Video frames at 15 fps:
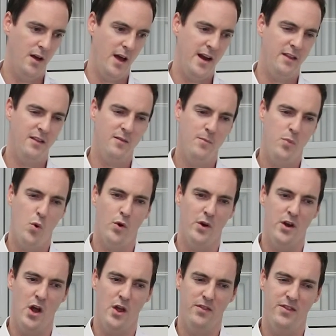Another
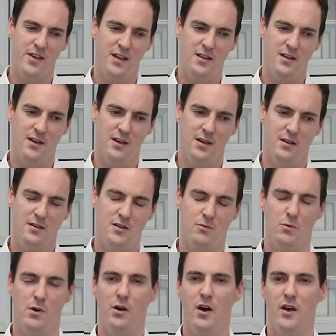important thing to
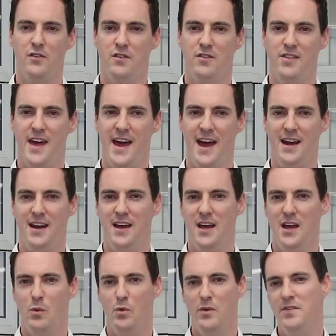realise is that
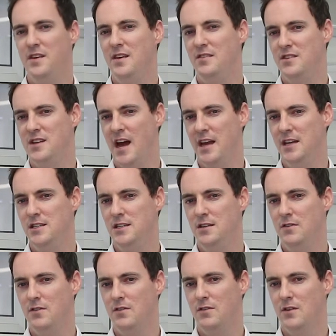with these
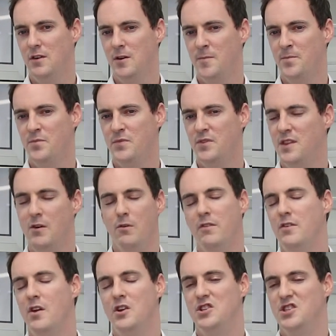changes, there
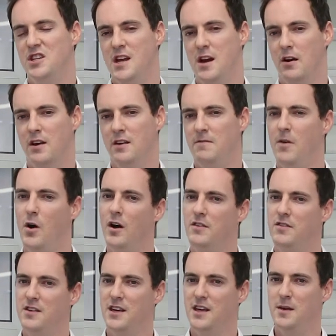is no generic
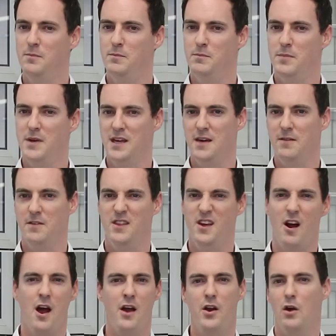advice that can be given.
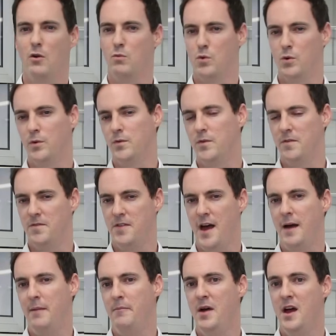There are no rules of
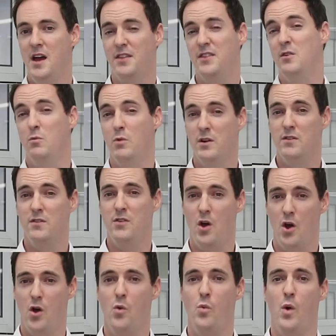thumb. There is
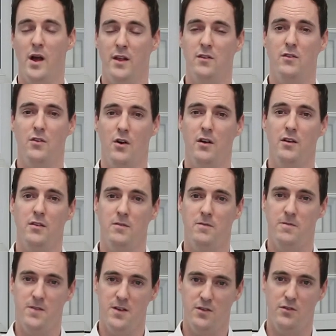no
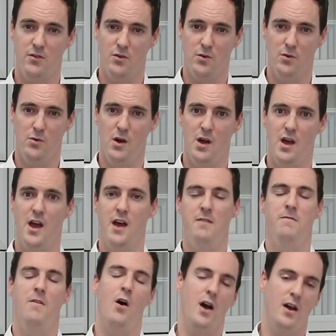one-size-fits-all
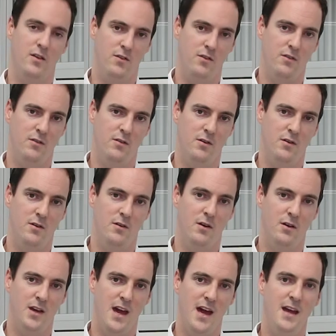advice.
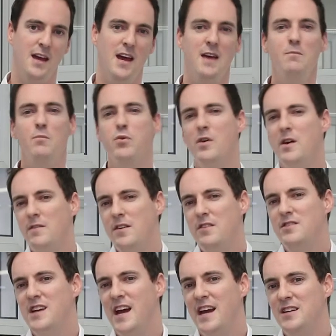Okay? In
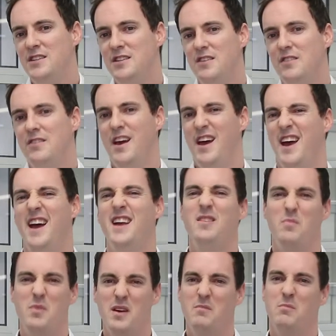previous changes,
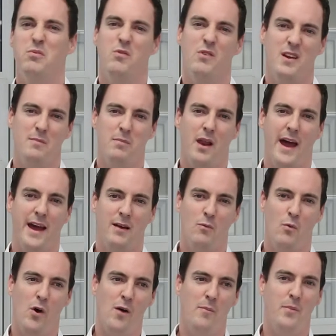it's been pretty black
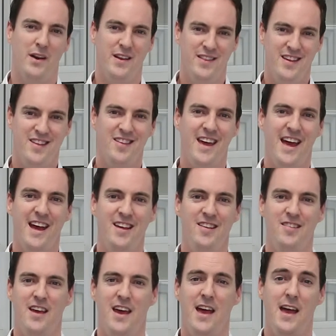and white, but in this
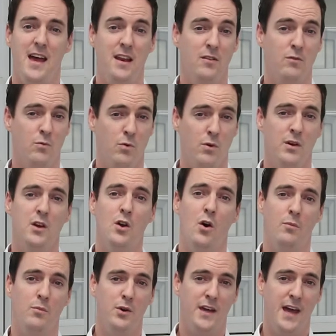case, it is really
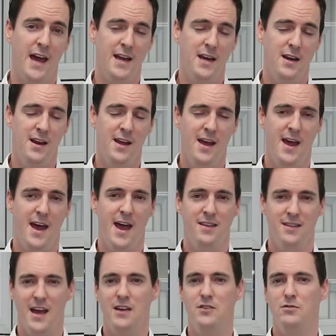complicated,
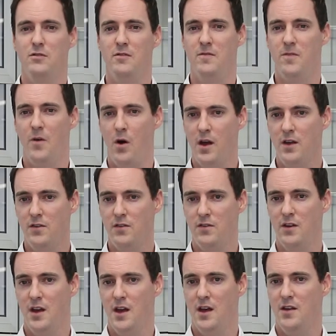and the actual
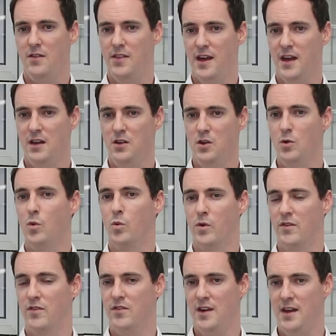advice that you'll
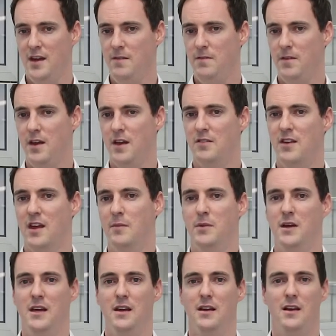receive is going to
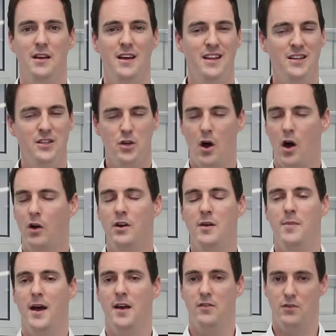be
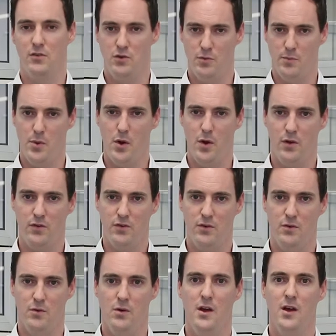entirely based on your
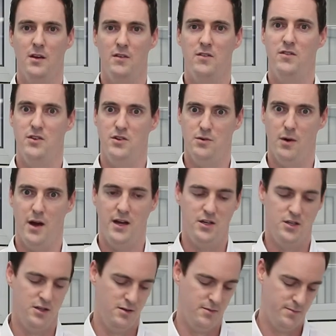personal
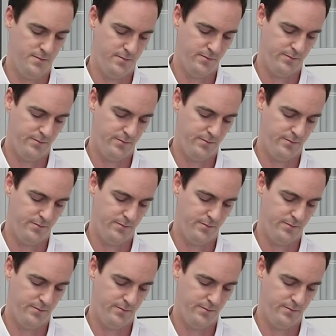situation.